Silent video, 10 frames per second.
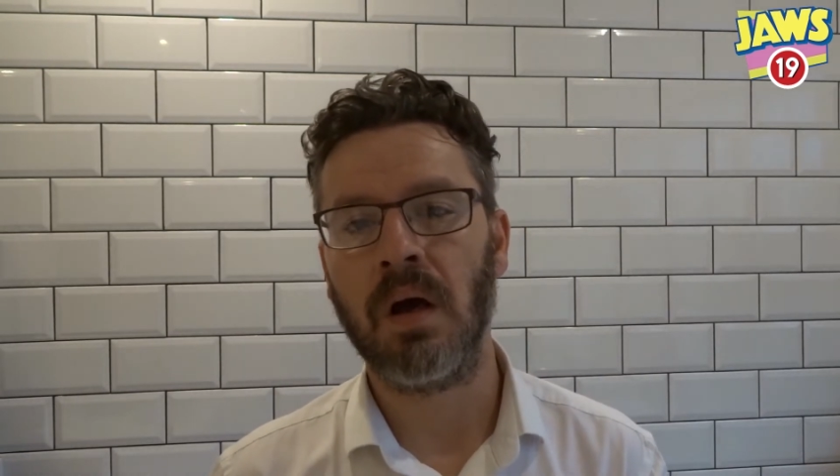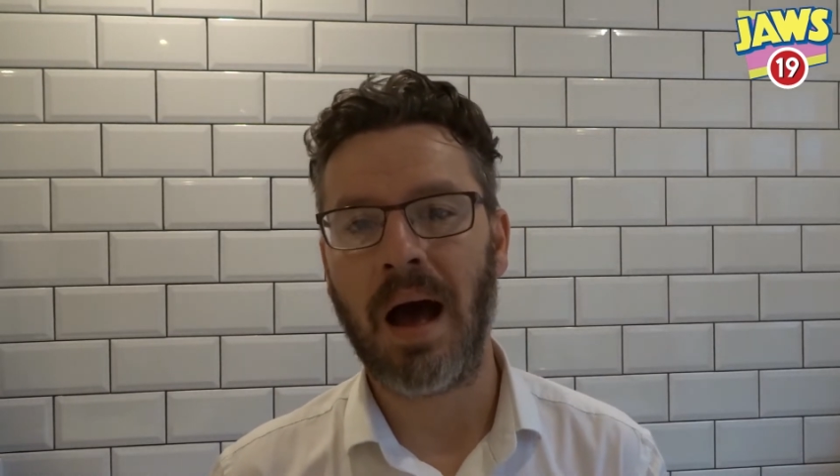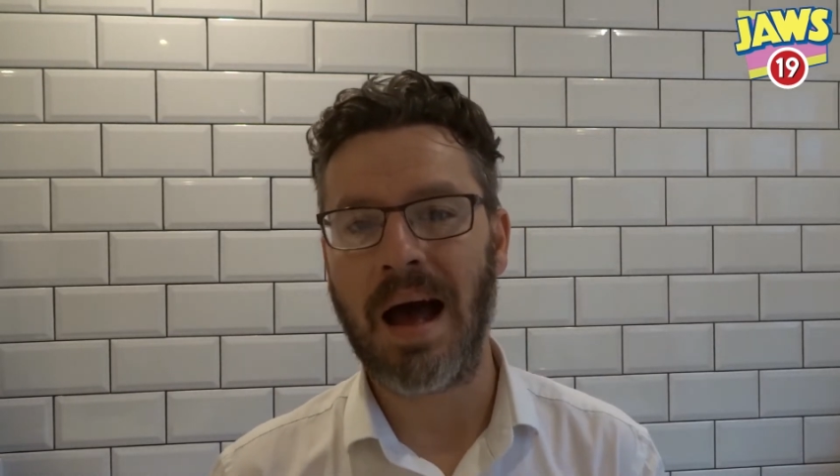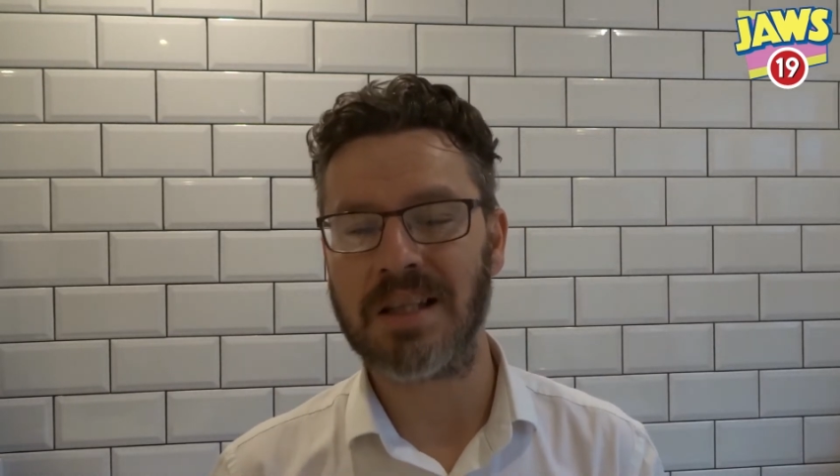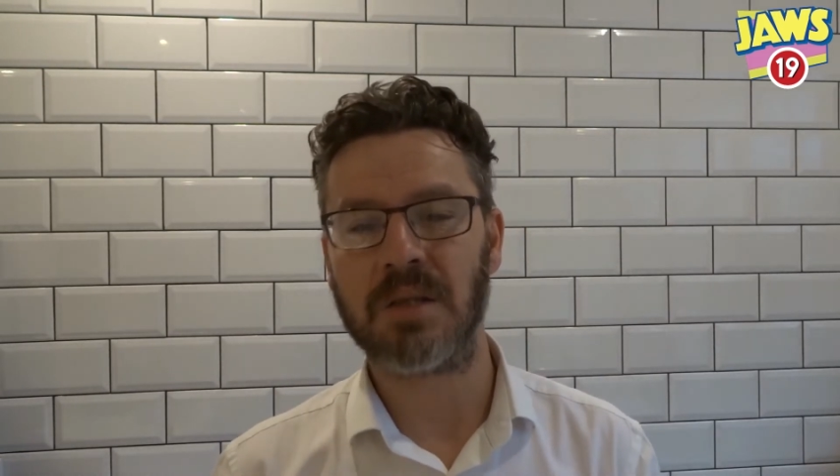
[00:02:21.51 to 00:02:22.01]
I
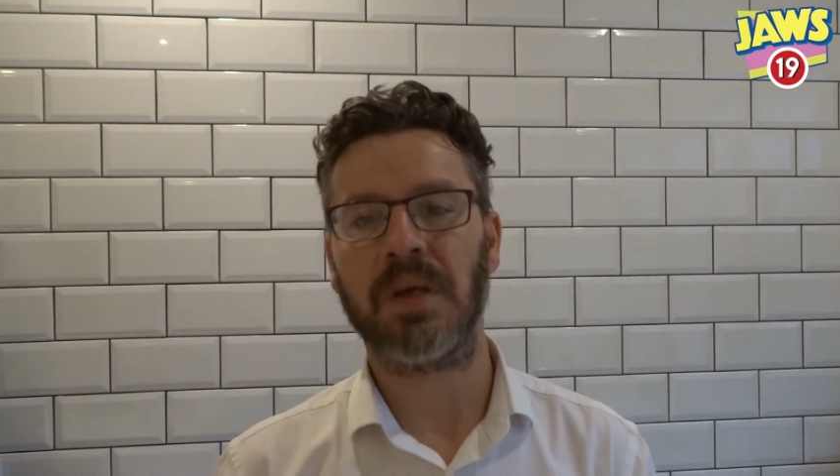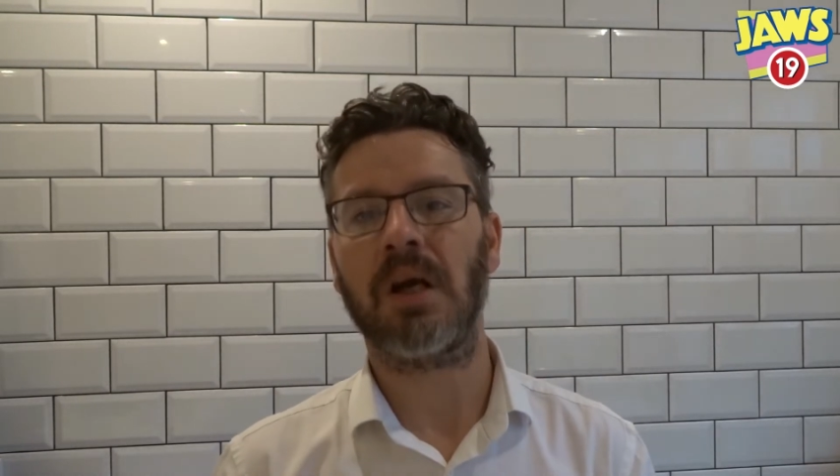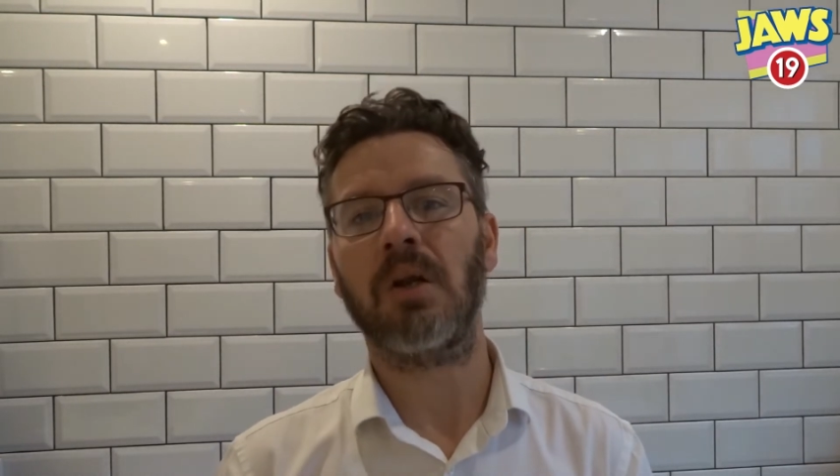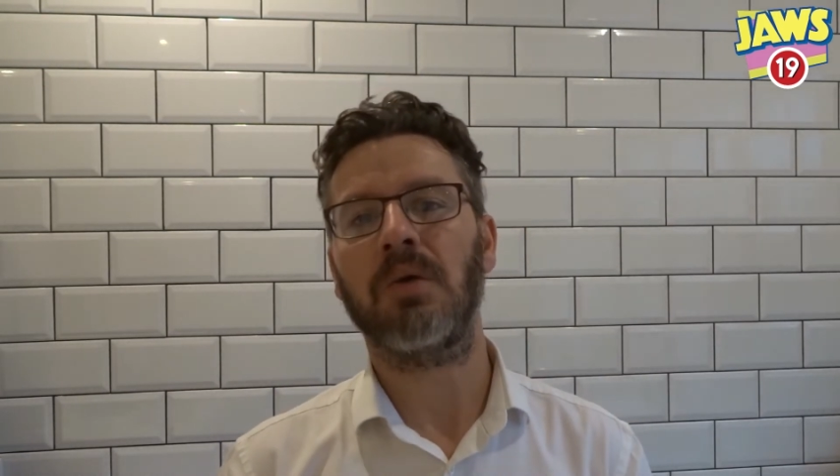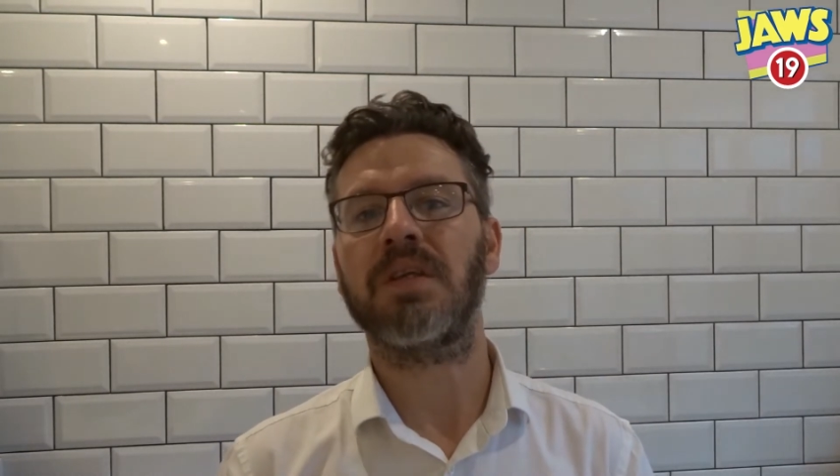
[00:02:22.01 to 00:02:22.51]
had to
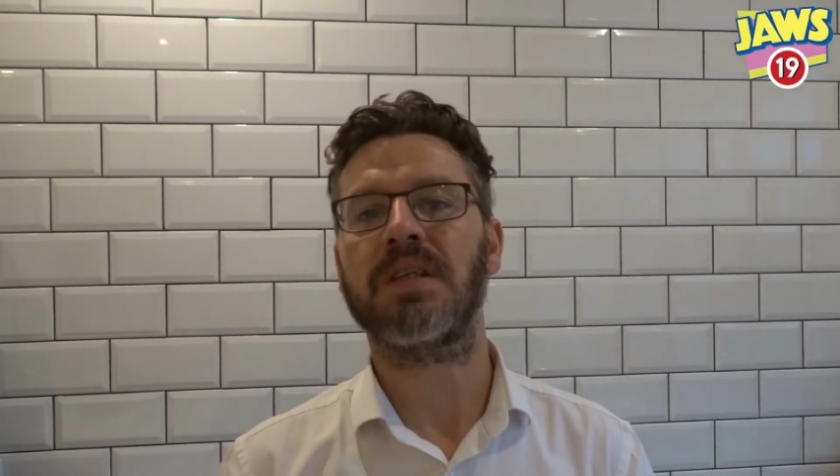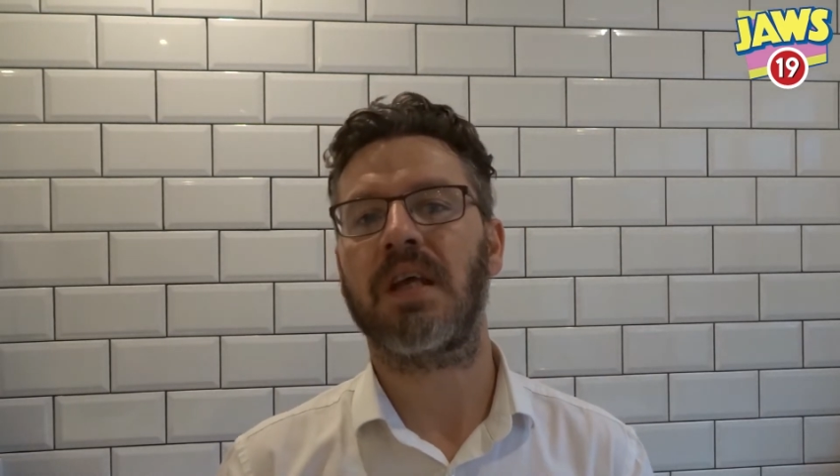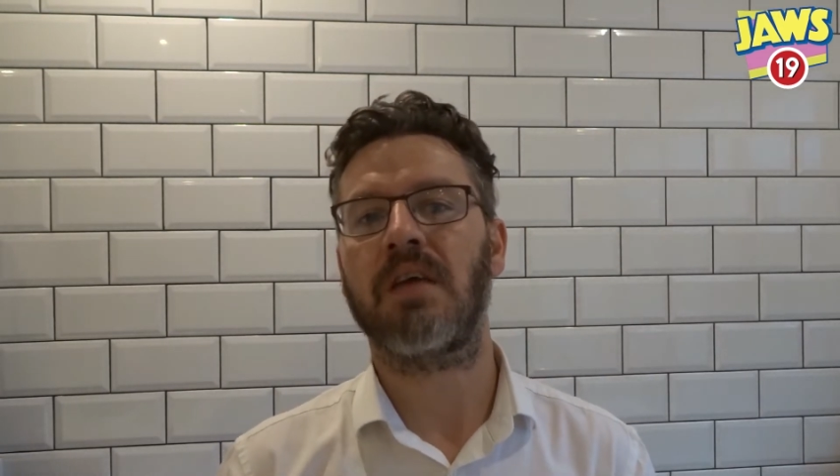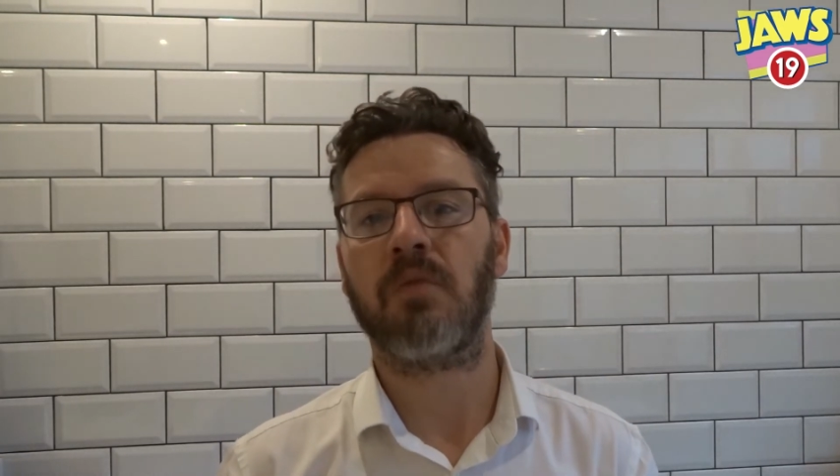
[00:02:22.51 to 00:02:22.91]
include the scene